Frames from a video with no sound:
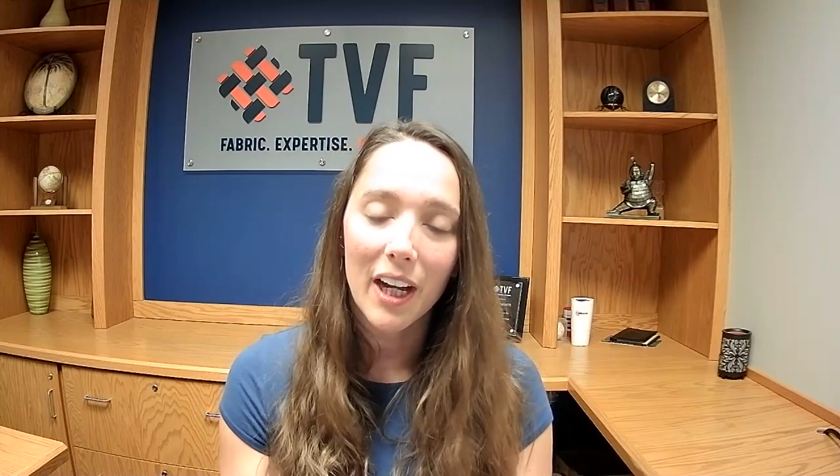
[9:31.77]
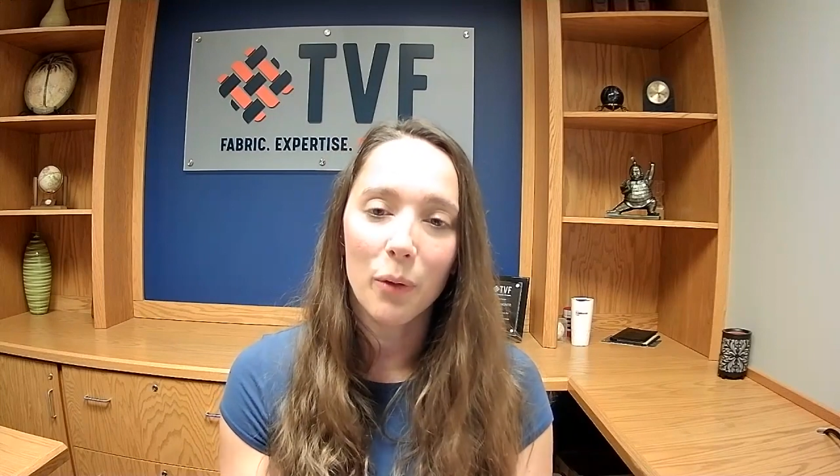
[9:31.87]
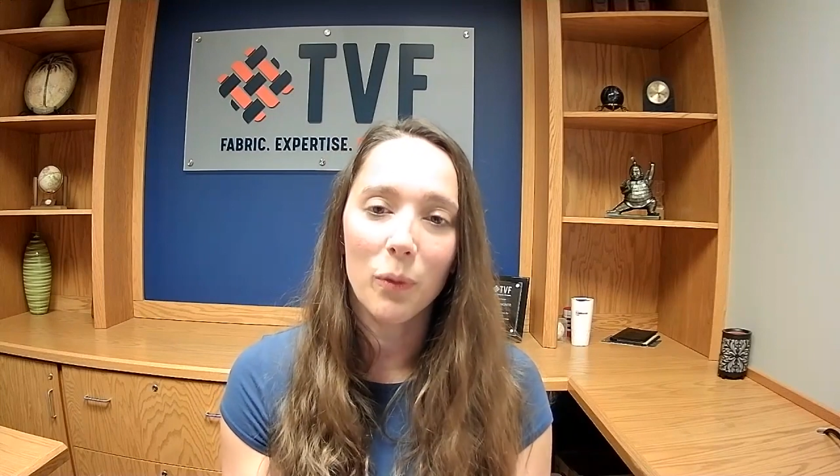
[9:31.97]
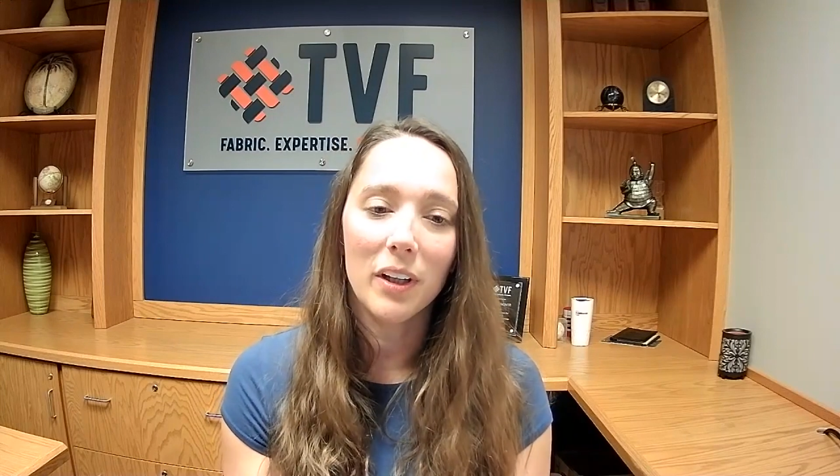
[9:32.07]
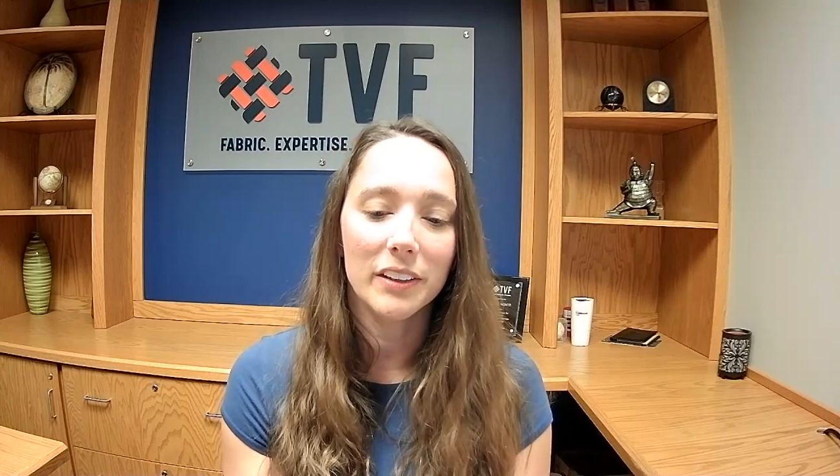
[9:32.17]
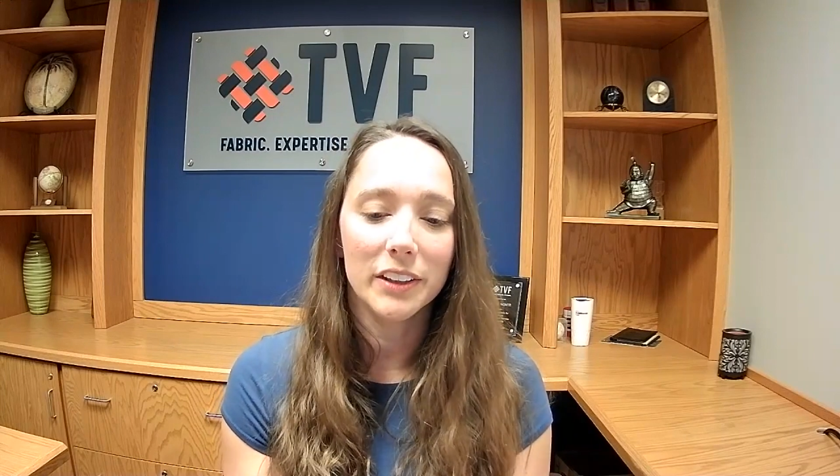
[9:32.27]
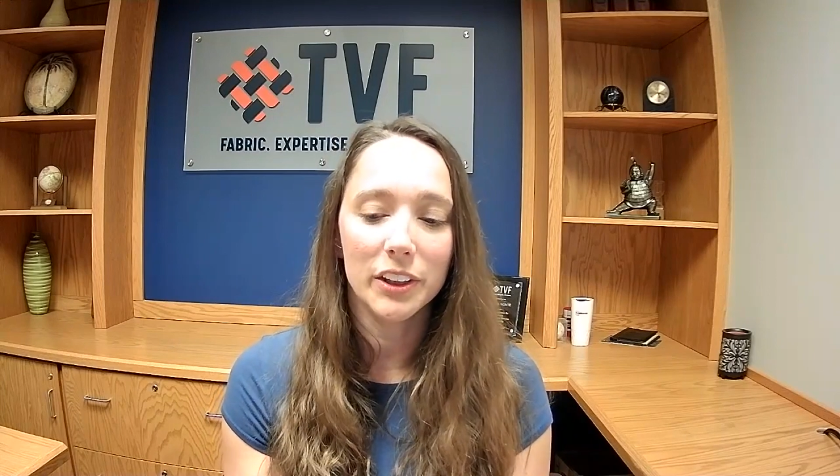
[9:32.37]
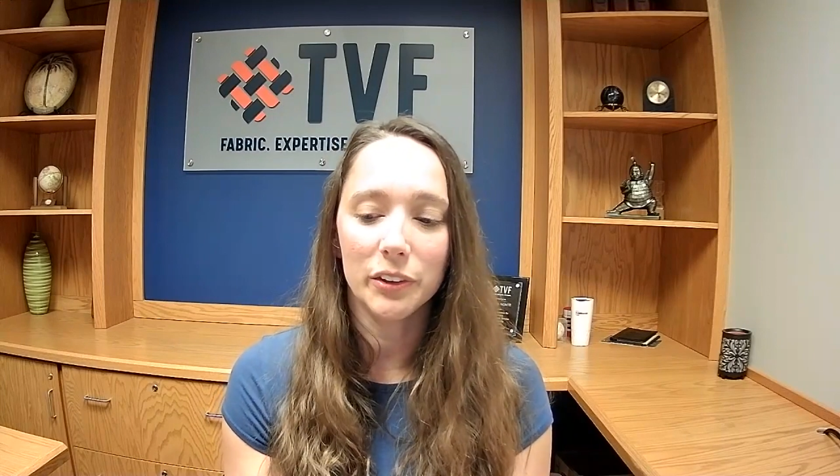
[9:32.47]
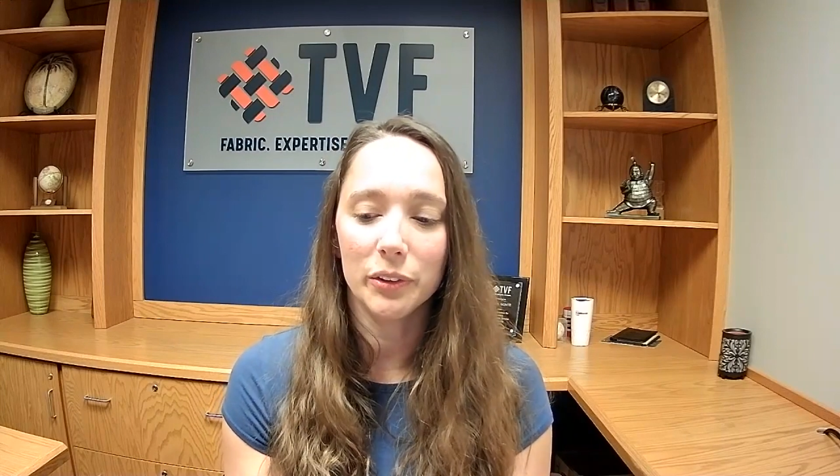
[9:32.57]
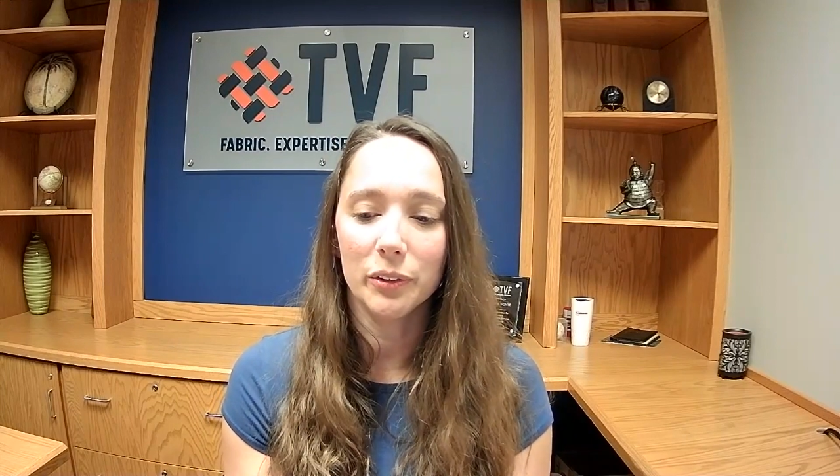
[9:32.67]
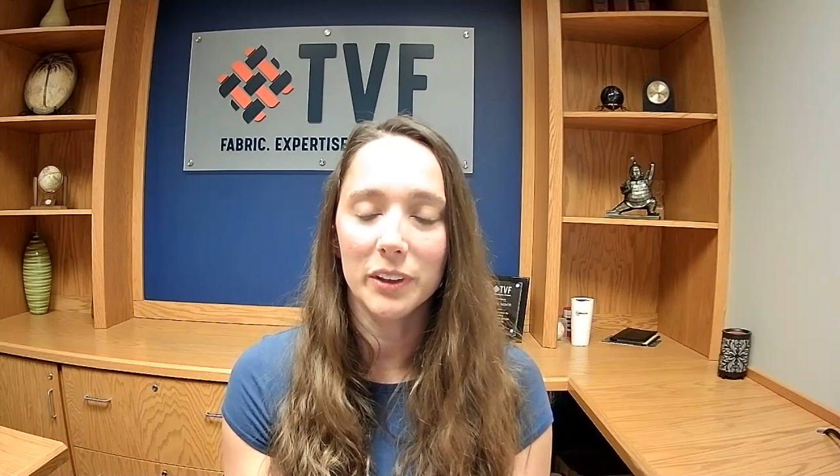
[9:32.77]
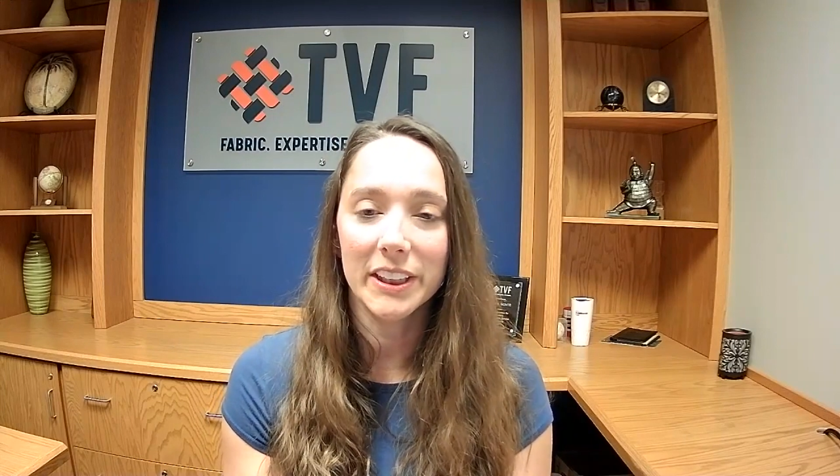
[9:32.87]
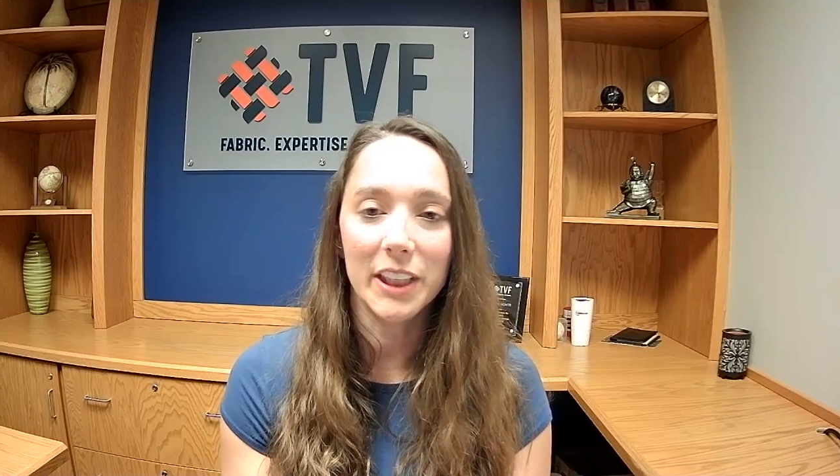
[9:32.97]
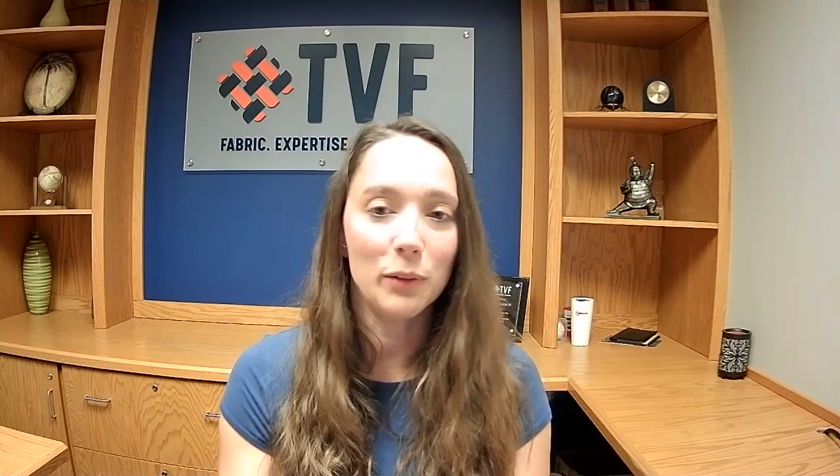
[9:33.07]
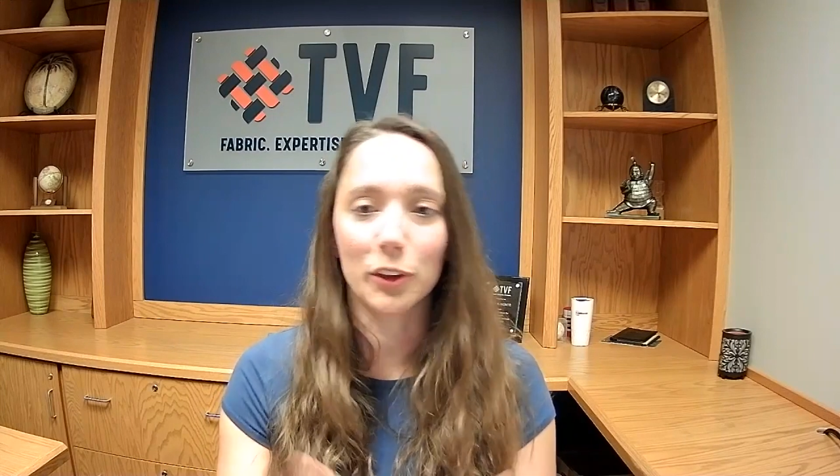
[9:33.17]
I want to just
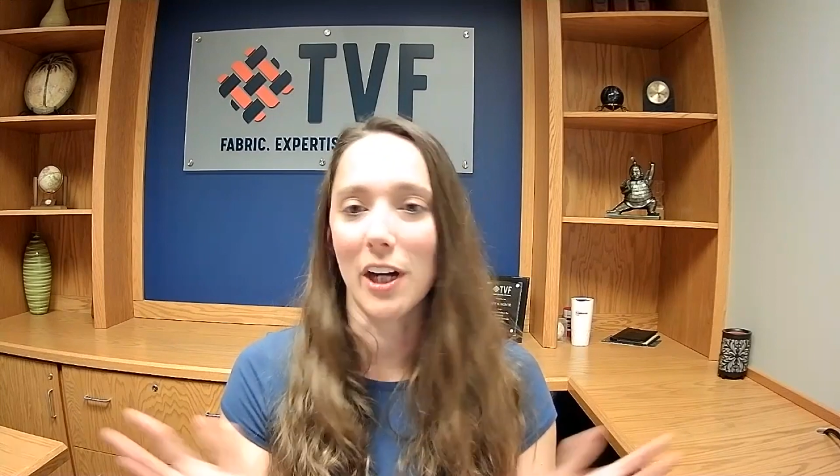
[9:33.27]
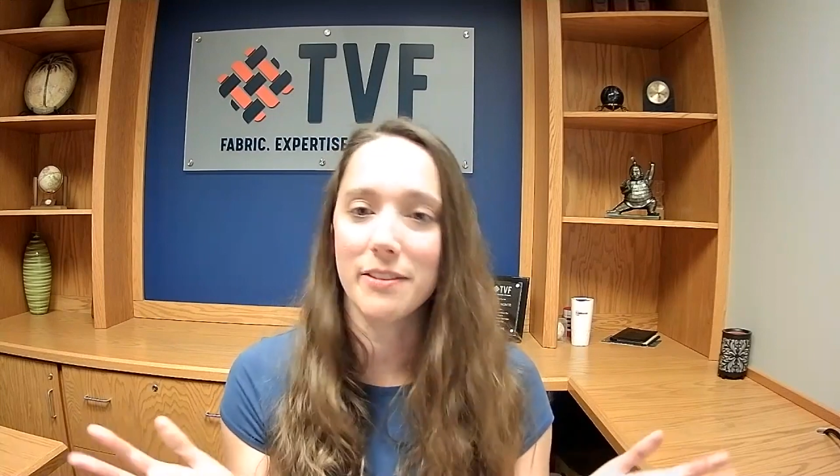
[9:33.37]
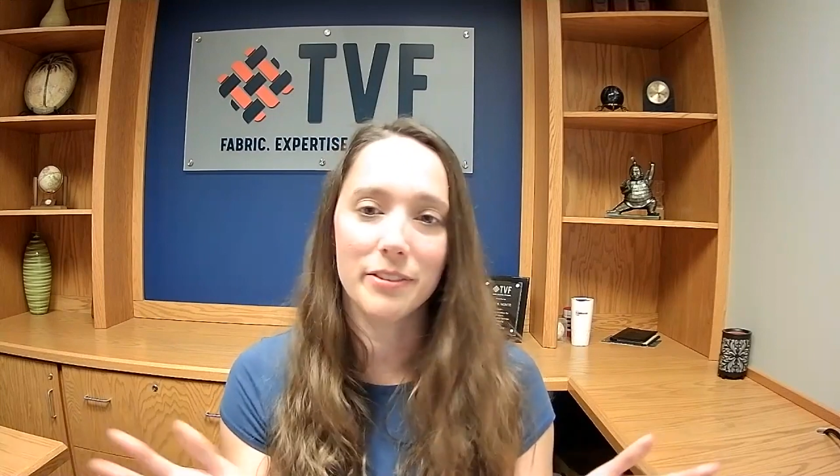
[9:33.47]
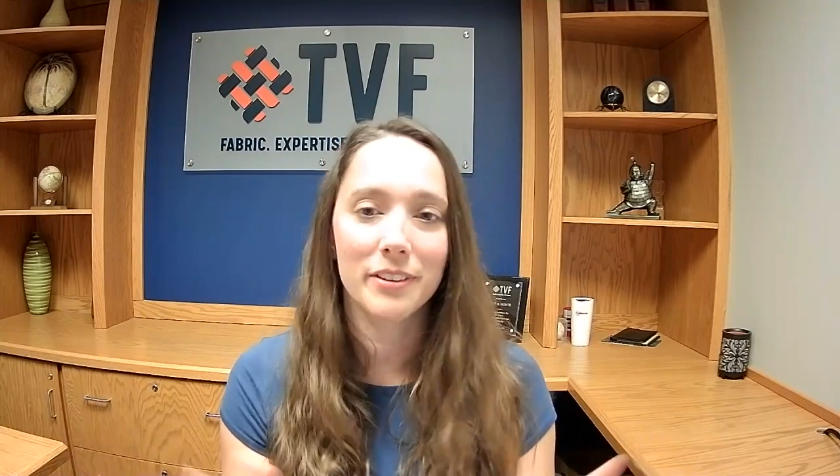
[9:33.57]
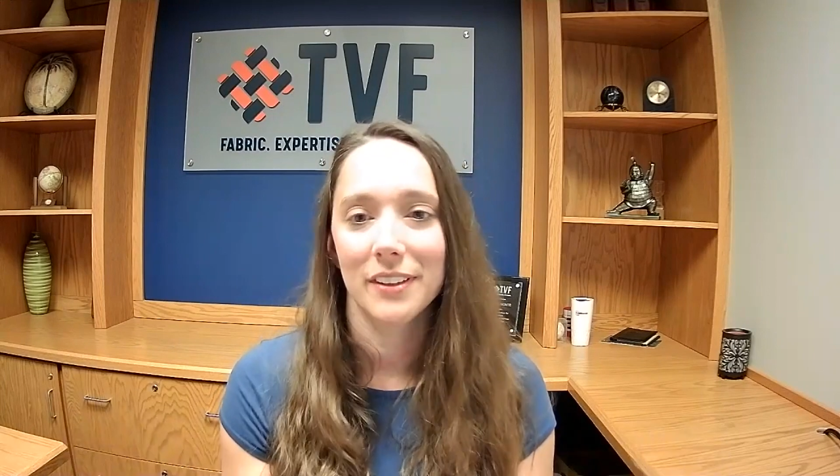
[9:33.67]
go drive.